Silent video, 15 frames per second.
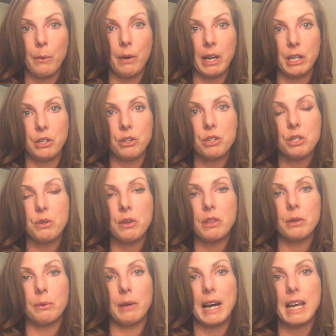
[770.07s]
one. You're doing
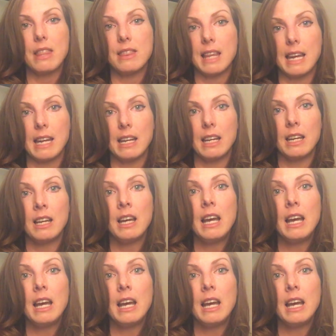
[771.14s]
the right thing.